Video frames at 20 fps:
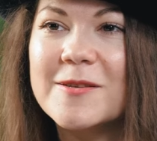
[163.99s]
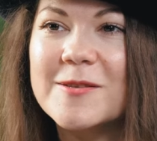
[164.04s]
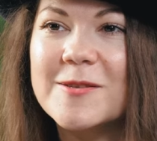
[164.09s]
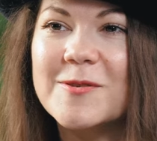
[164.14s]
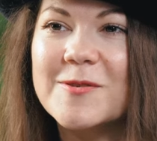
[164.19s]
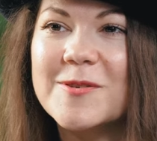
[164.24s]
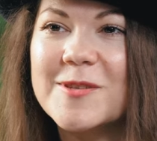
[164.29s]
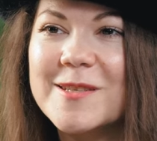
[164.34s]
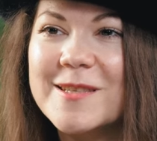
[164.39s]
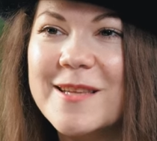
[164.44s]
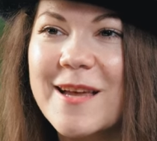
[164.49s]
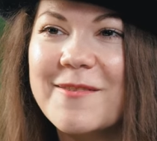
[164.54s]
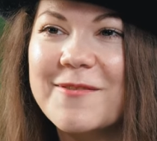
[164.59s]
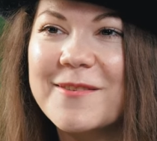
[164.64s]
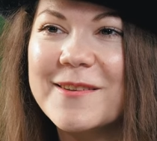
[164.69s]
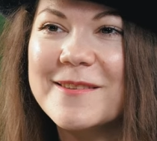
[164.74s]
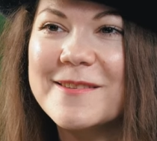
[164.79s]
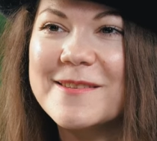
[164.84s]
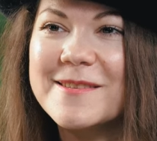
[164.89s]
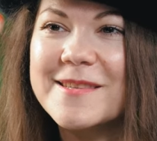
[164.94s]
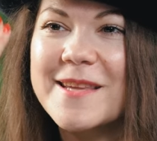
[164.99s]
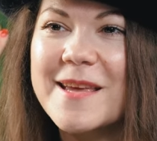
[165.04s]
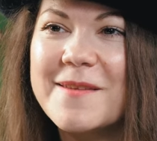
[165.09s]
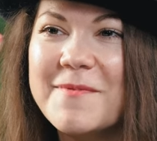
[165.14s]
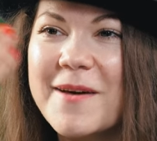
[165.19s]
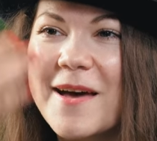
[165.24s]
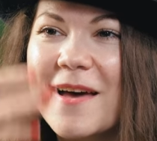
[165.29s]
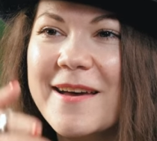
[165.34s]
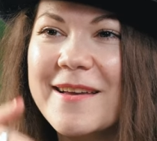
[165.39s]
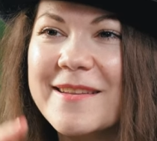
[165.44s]
so just having the
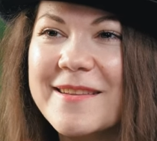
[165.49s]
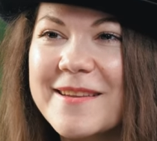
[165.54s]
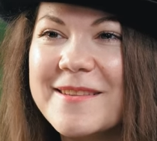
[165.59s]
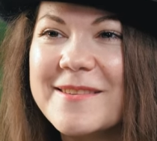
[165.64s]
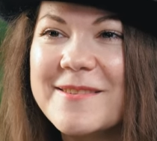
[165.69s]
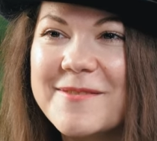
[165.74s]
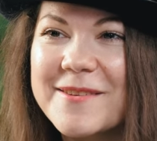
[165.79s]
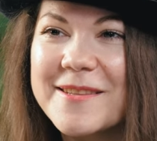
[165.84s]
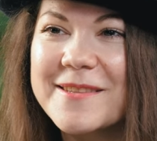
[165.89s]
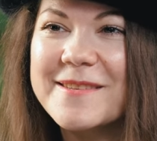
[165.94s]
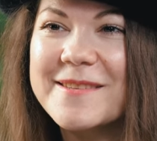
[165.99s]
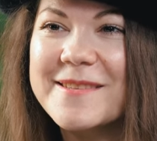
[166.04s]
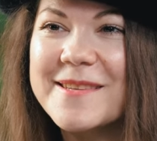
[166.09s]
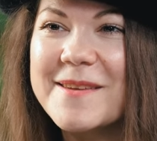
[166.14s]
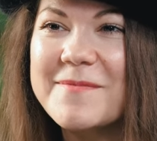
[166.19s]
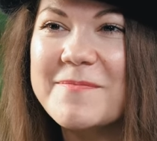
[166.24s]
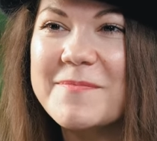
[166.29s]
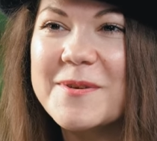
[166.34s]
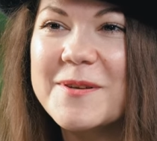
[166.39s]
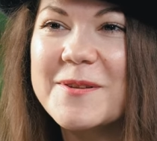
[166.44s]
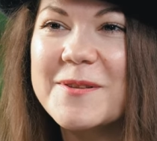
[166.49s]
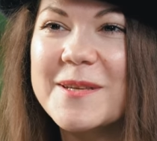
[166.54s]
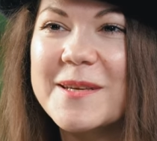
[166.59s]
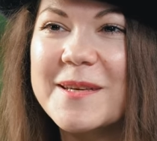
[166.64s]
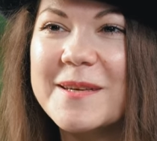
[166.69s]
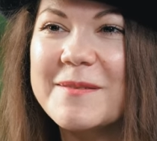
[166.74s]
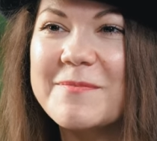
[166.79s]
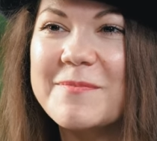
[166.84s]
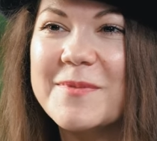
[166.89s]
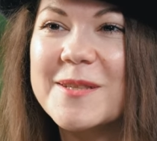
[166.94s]
same hat, entering the same
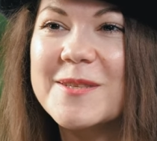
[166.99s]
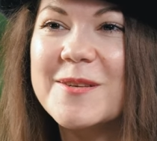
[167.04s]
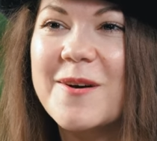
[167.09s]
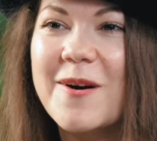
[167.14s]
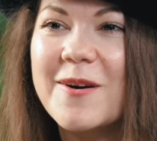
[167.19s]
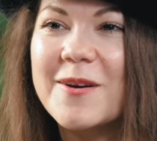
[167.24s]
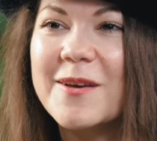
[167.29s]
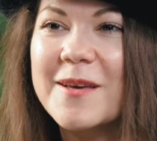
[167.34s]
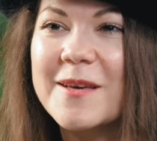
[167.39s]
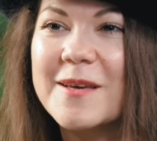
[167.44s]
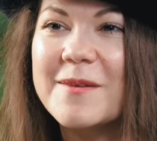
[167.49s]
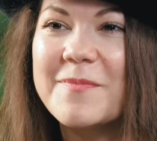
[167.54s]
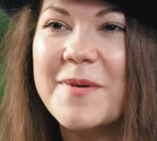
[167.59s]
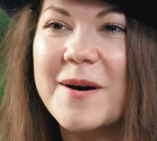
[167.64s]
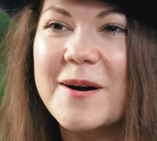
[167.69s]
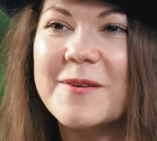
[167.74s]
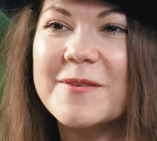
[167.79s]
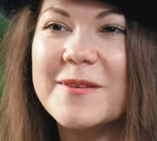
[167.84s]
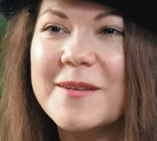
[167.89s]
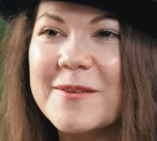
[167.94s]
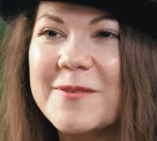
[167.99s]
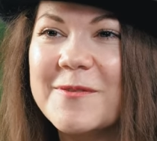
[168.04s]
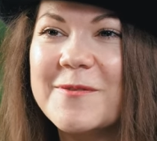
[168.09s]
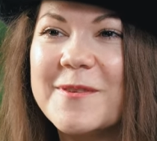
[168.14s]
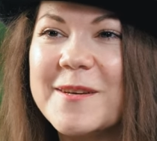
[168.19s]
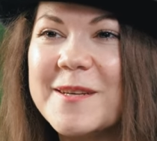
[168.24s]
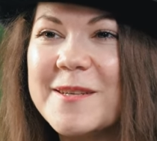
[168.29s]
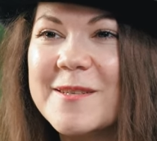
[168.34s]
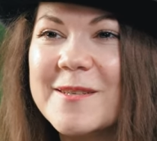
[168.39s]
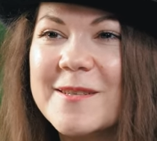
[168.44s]
building, but talking about
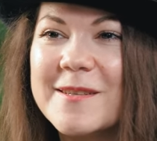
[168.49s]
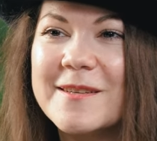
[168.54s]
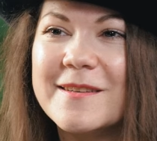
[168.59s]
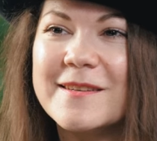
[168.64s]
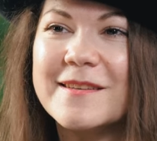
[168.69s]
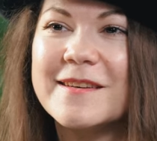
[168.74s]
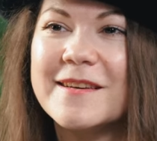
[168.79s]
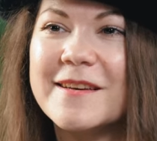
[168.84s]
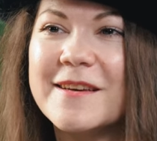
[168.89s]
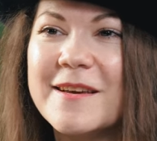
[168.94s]
innovation,